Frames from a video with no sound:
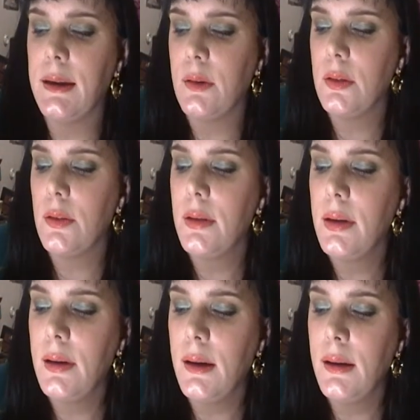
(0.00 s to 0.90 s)
Now,
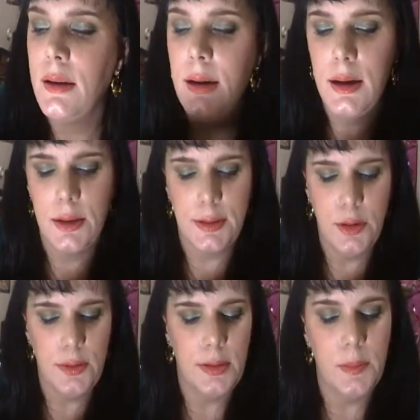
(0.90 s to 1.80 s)

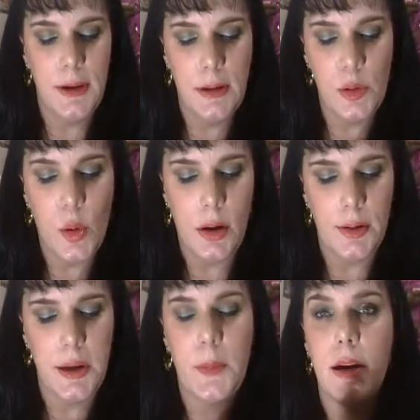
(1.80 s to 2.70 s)
excuse the BO
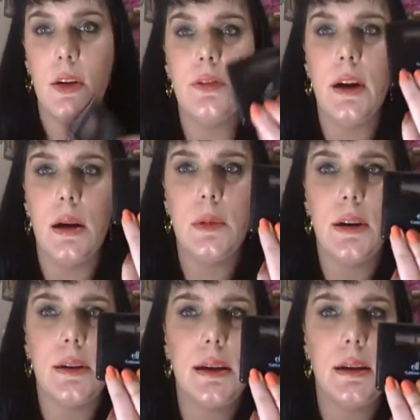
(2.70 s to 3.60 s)
quality of my e.l.f.
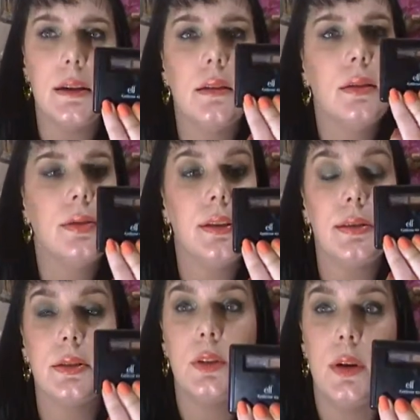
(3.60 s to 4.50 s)
eyebrow kit.
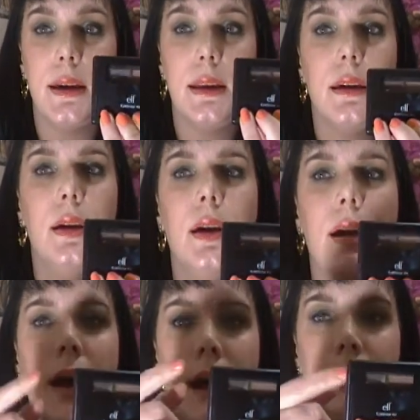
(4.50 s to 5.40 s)
This is great.
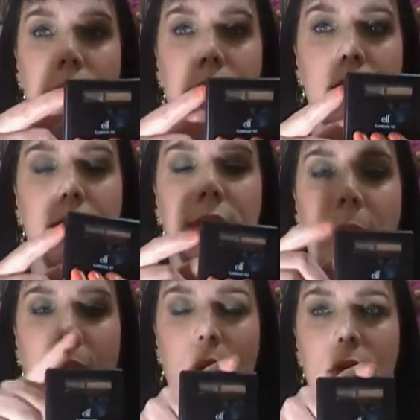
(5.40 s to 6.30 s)
I don't use the
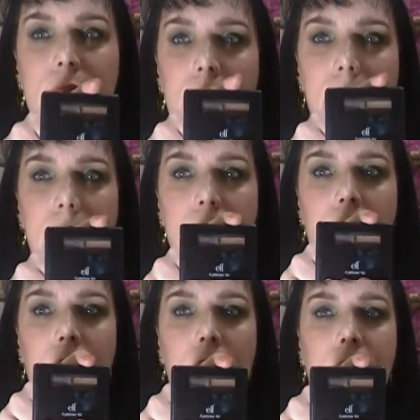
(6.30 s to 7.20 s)
powder
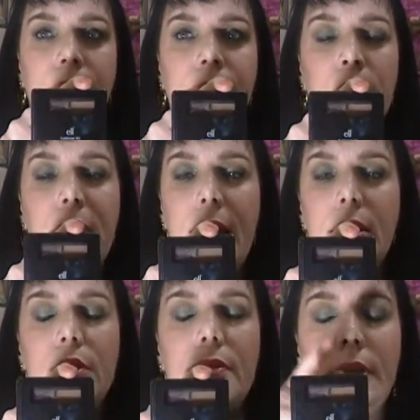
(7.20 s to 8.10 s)
side. You
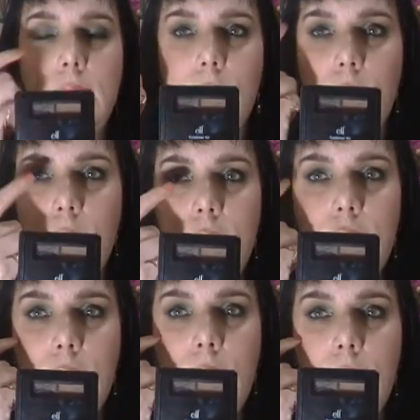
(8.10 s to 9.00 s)
can use it as a crease
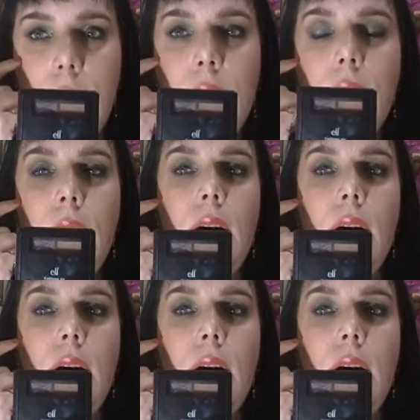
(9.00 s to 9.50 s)
shade.